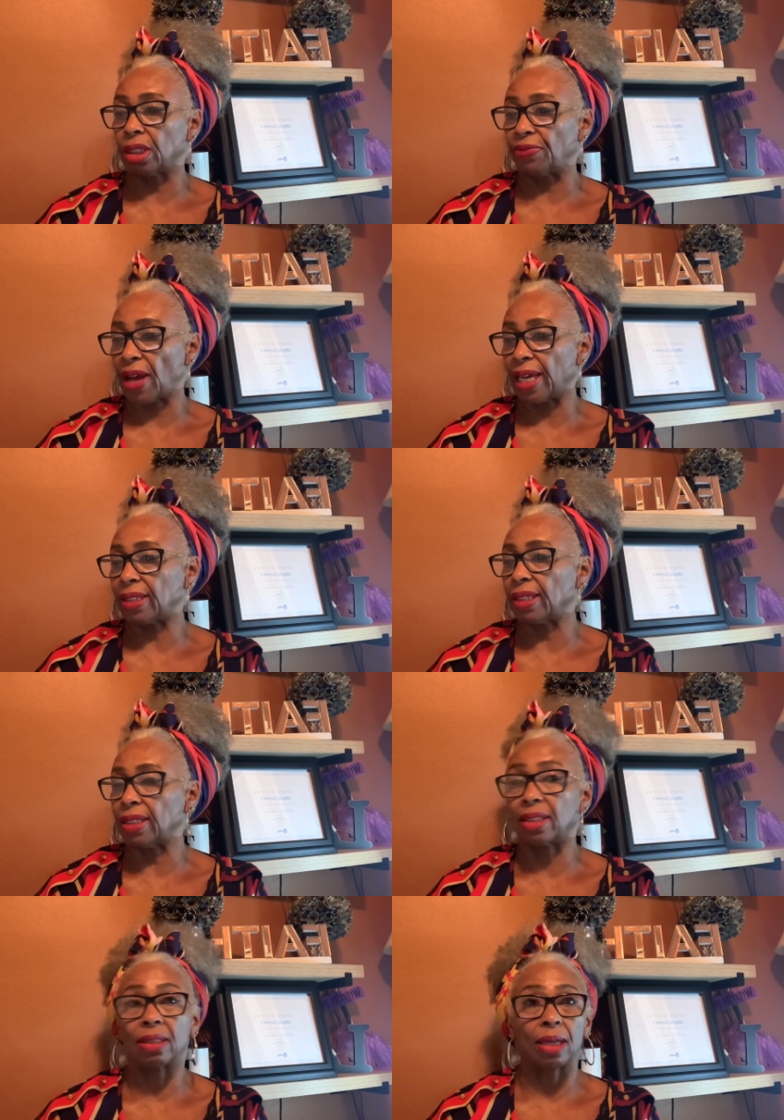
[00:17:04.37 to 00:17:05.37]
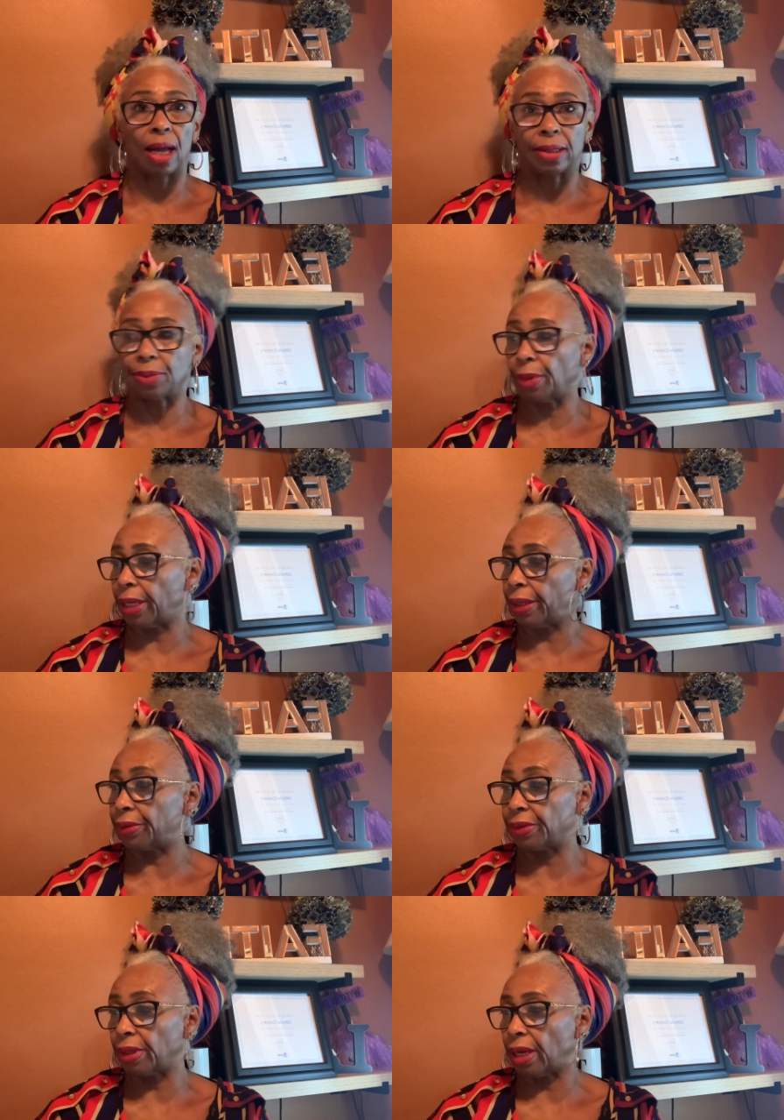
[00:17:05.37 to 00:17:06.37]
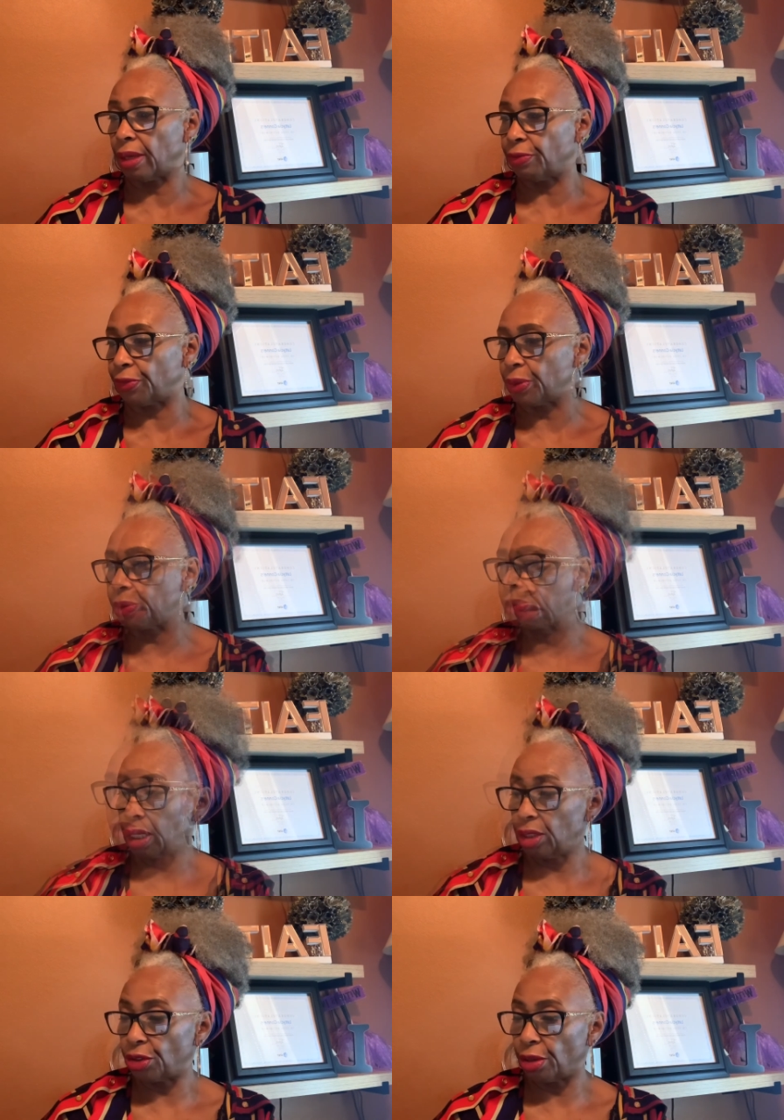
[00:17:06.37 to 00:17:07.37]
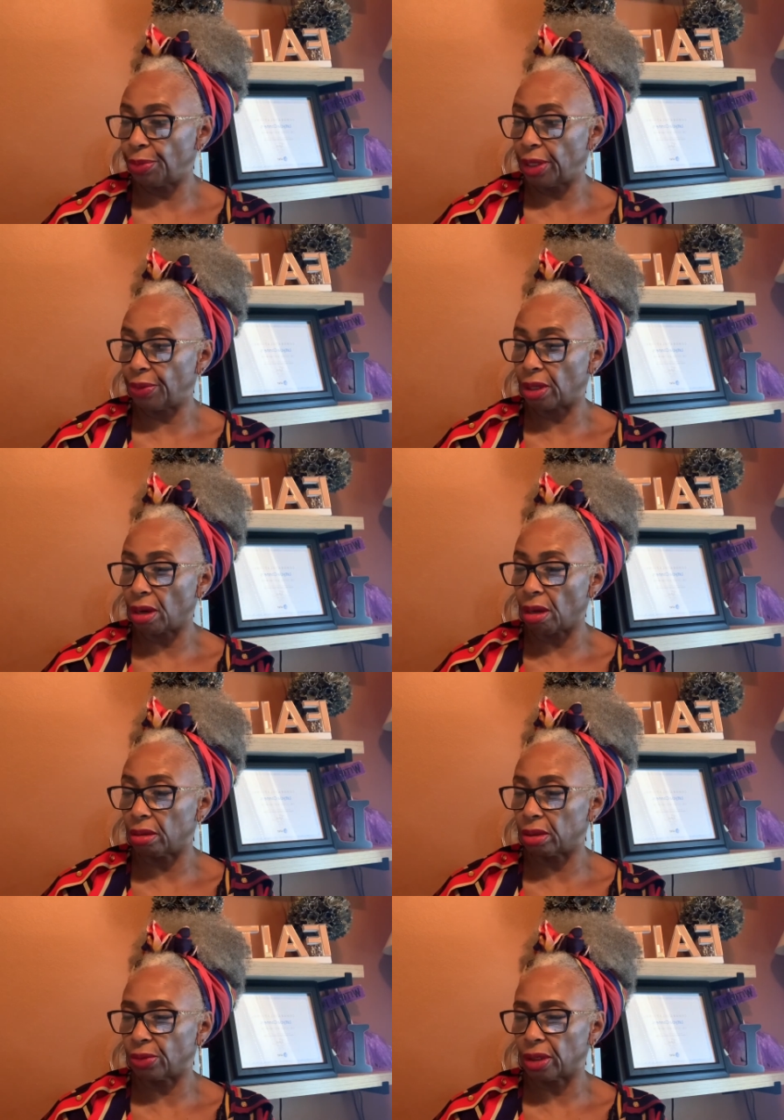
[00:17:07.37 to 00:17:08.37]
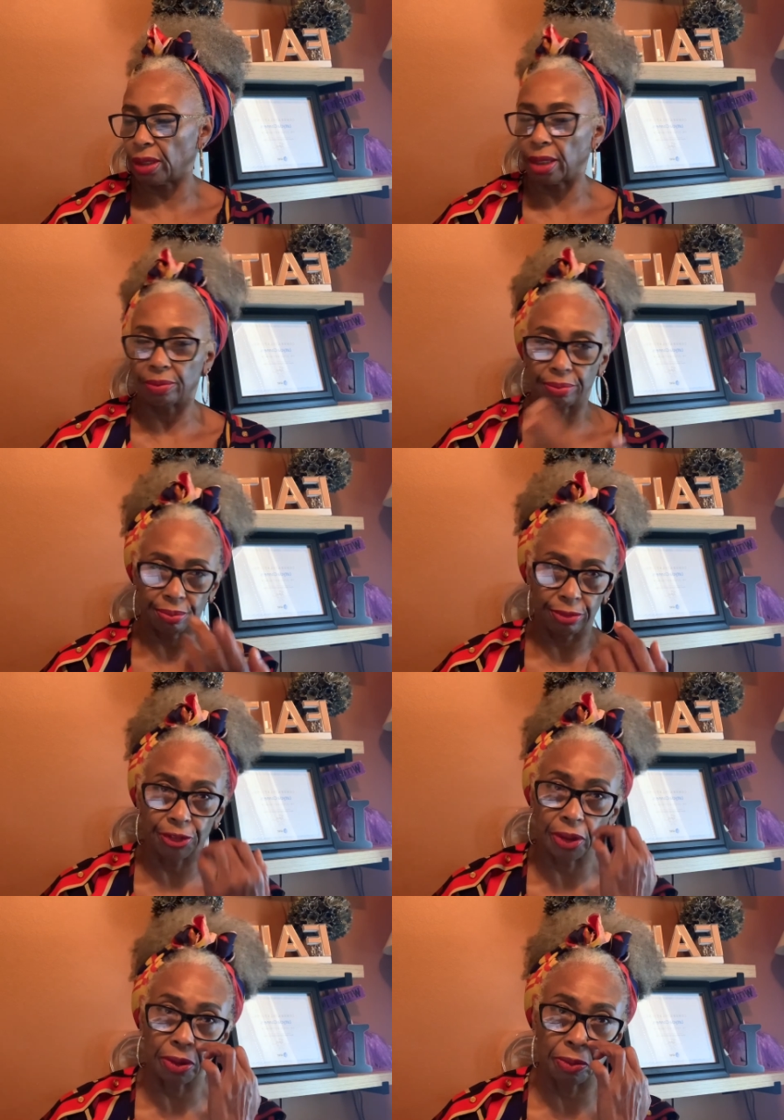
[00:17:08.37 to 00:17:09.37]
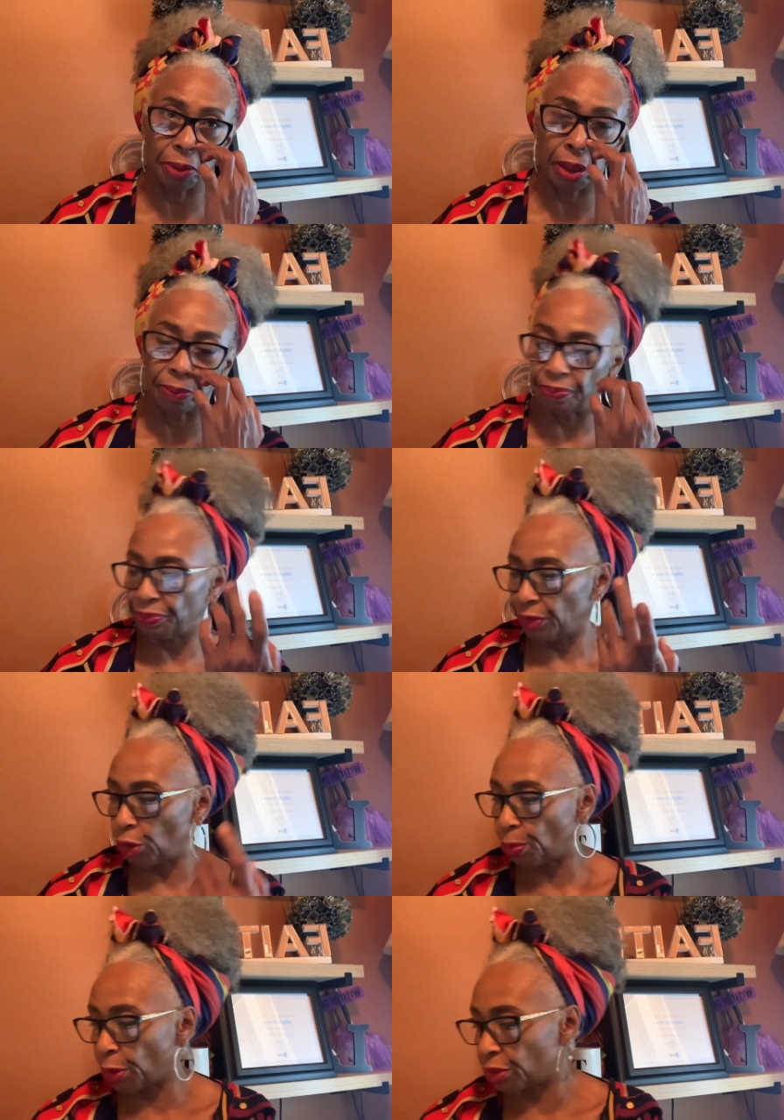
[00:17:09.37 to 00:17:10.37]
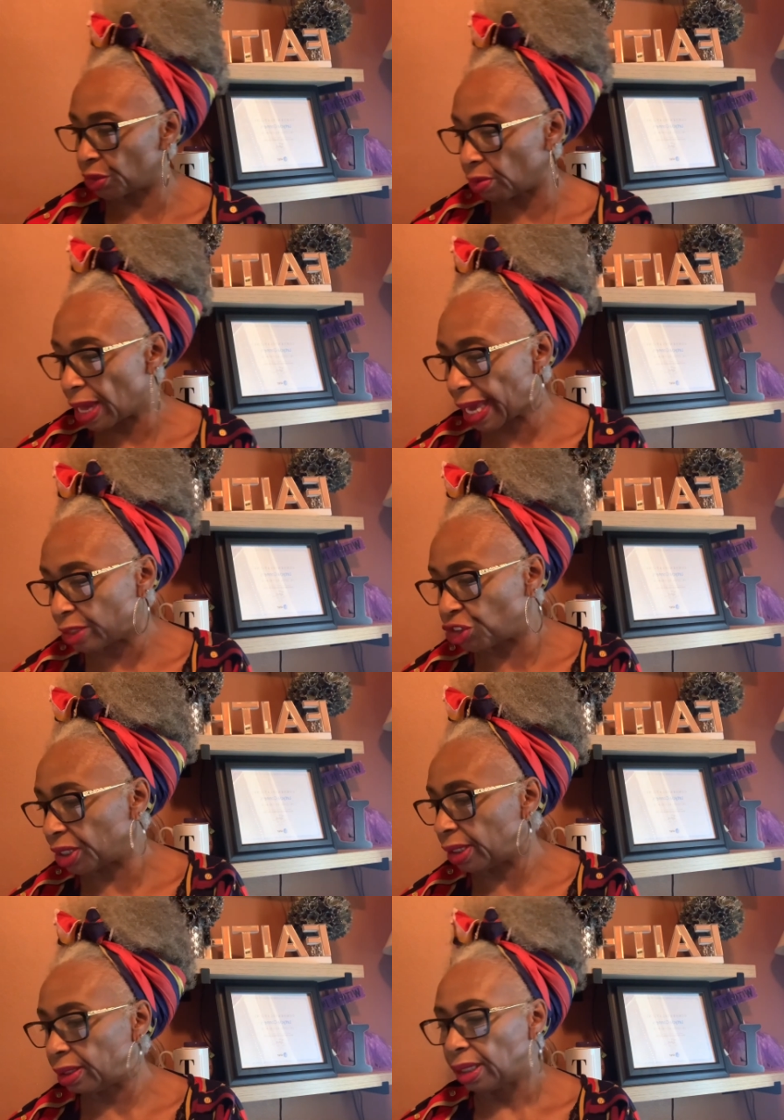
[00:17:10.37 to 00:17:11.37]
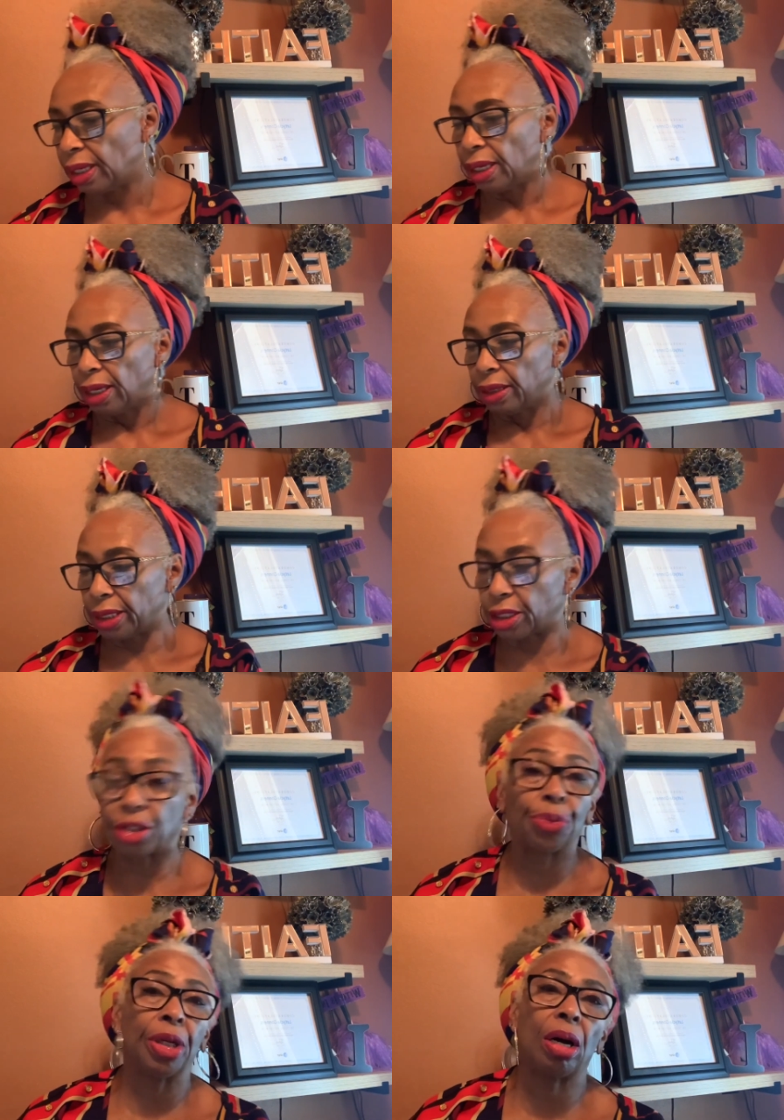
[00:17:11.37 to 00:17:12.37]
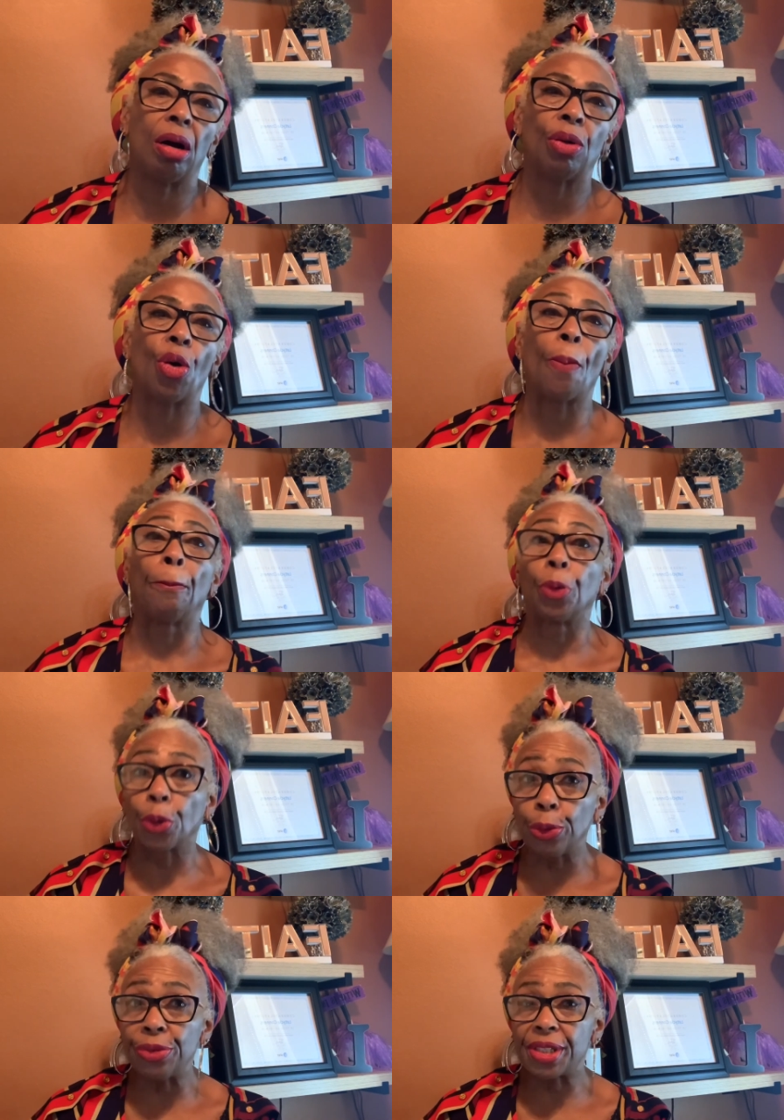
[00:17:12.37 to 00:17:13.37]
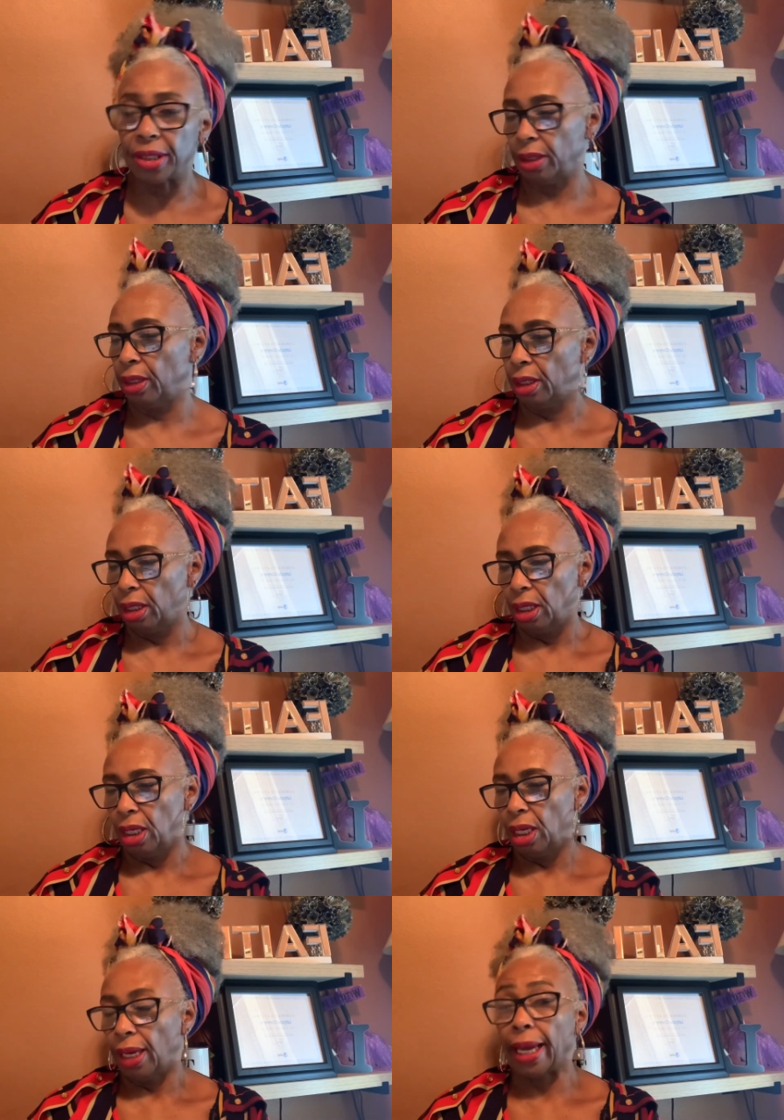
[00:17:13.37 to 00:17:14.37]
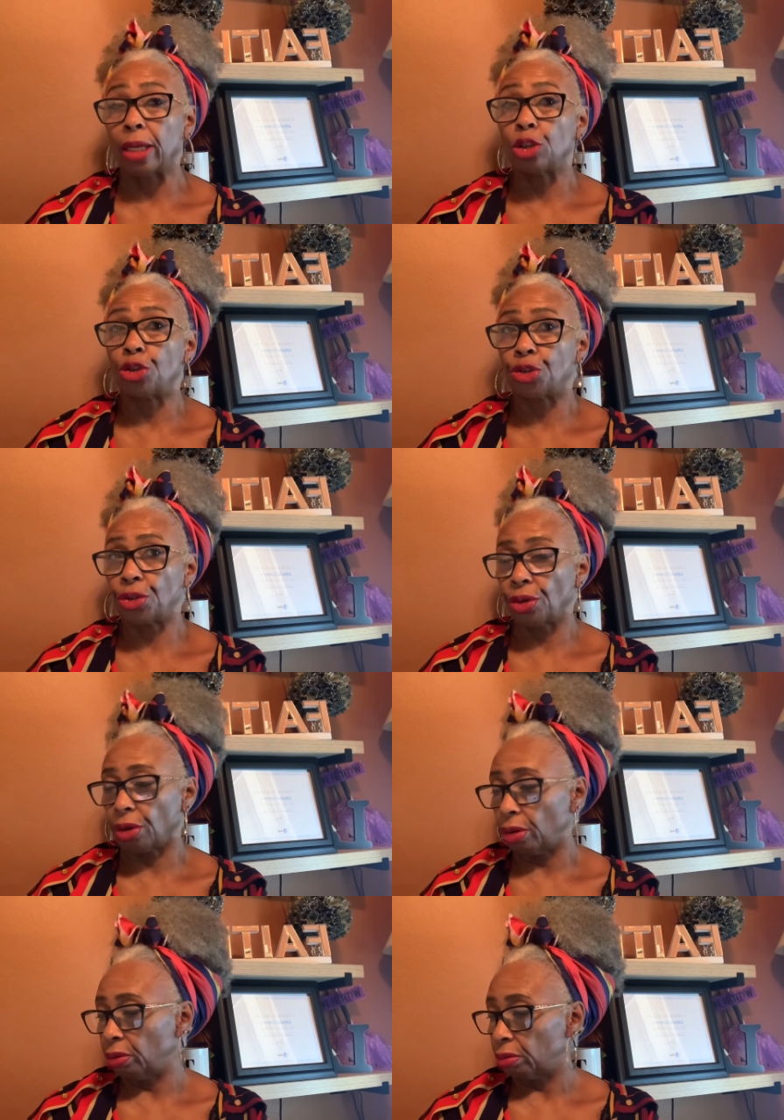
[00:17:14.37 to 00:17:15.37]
devices, cosmetics, and food. HRB recalls, well, not food, but your personal hygiene. This is a recall on Brut and Sure